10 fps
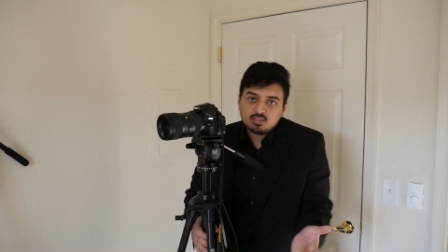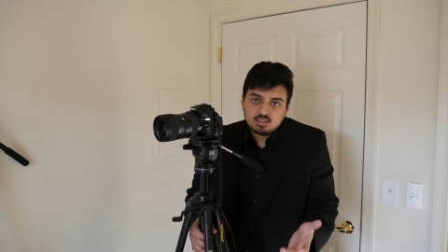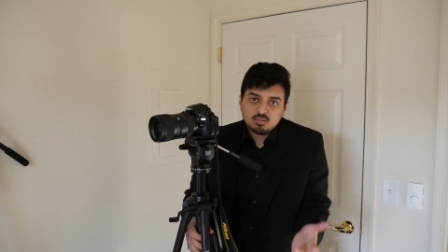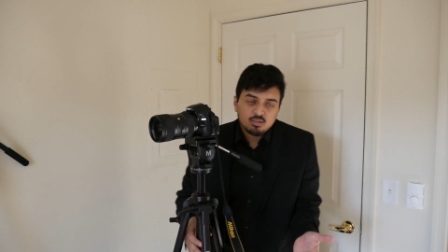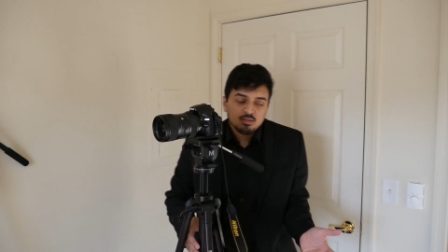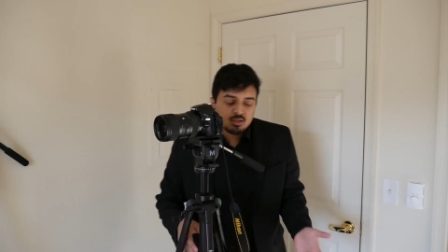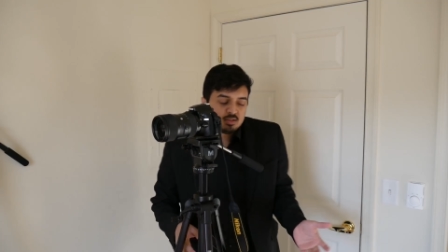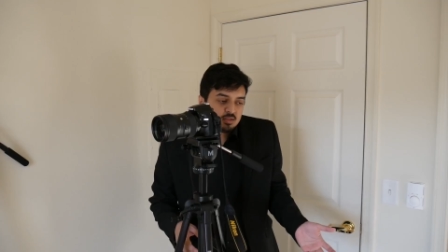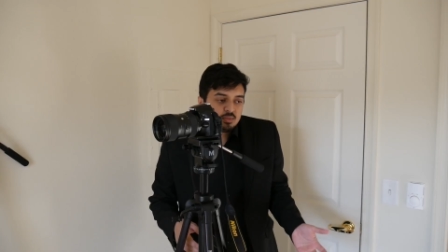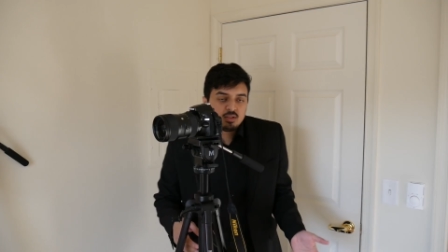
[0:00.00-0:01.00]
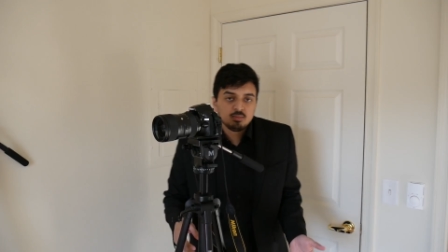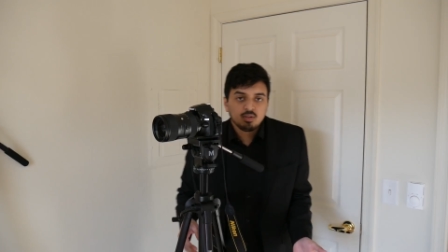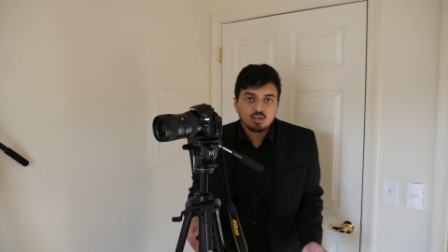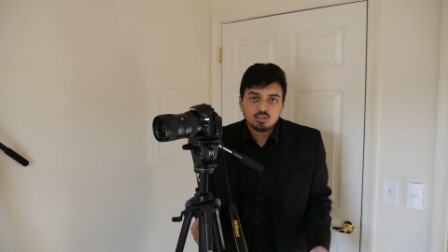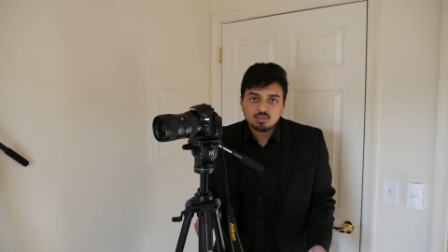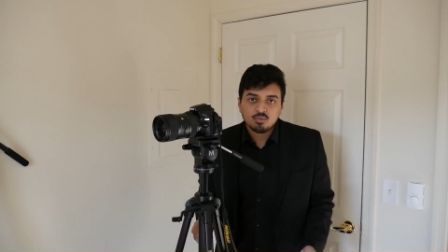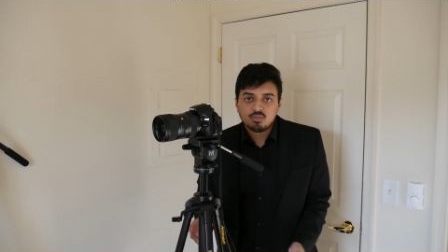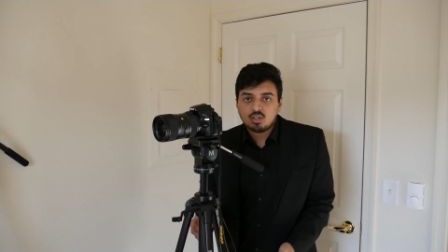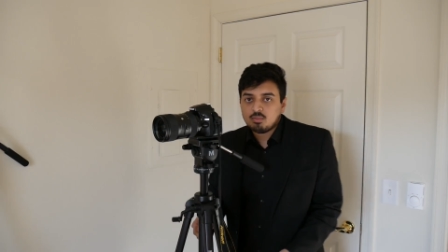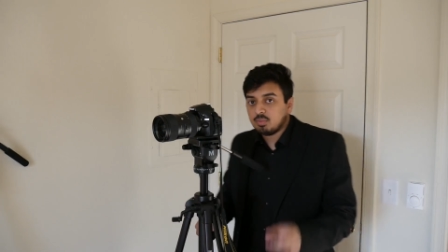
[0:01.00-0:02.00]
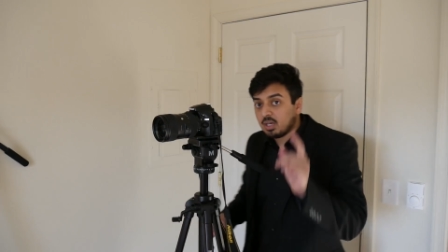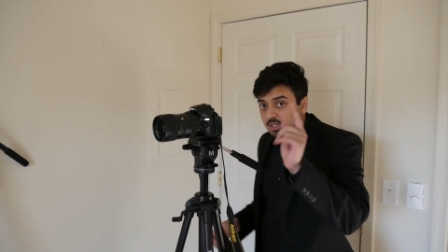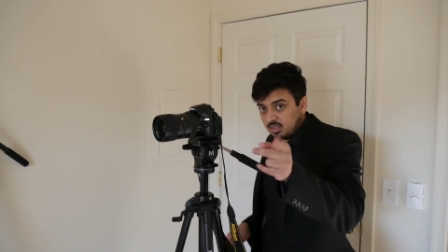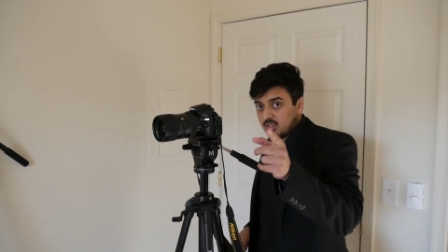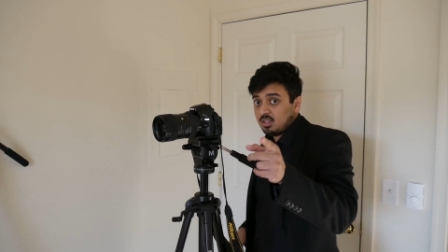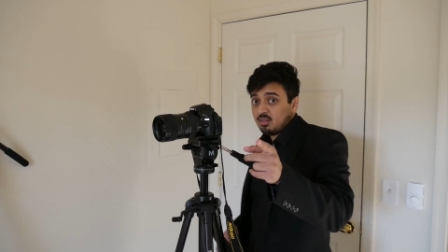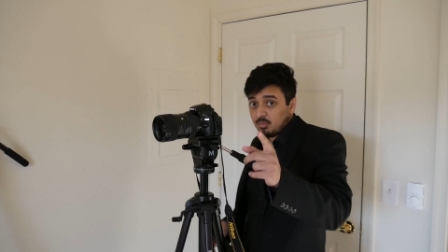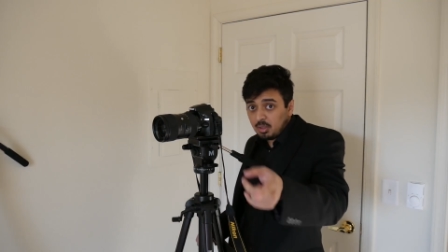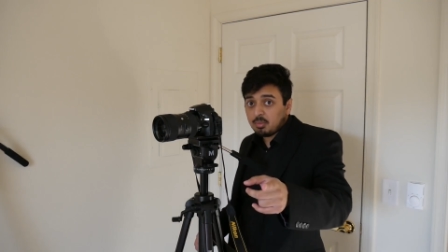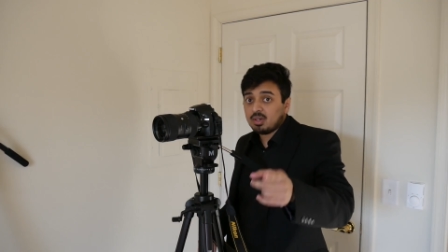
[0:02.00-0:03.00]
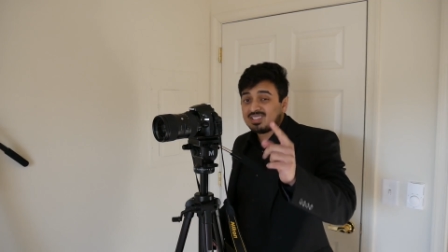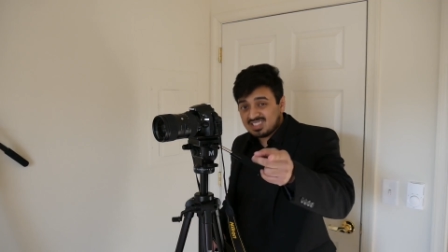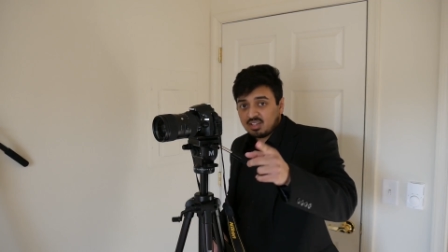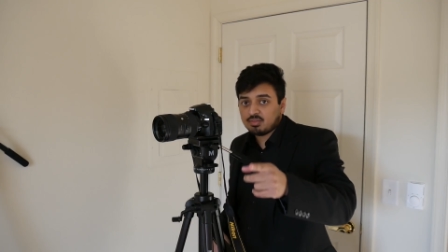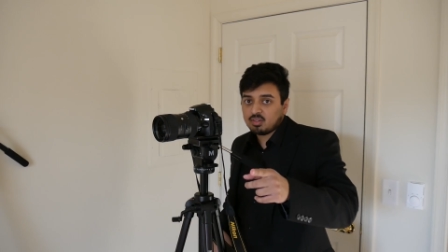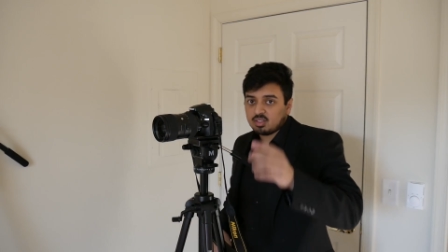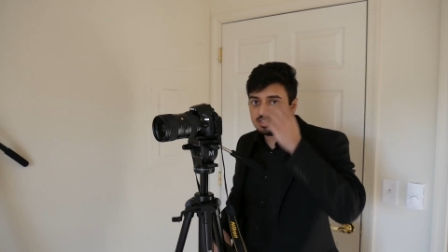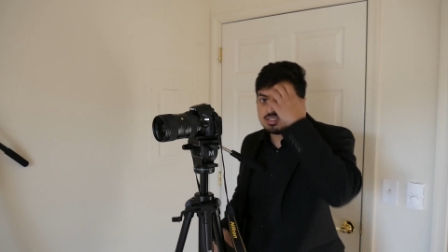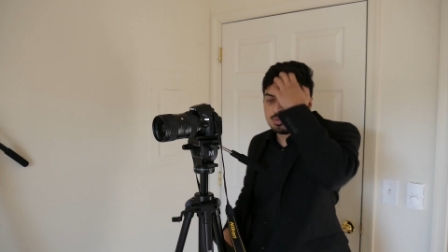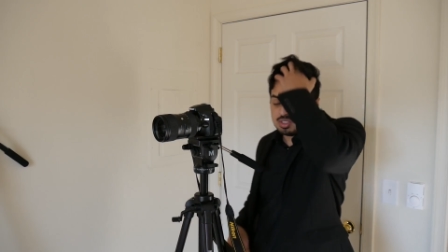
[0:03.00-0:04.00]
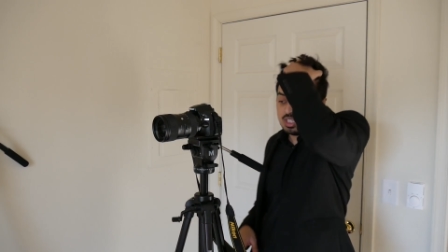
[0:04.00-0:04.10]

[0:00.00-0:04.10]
It's gonna be a little bit harder to move around, but remember, it's safer because it's more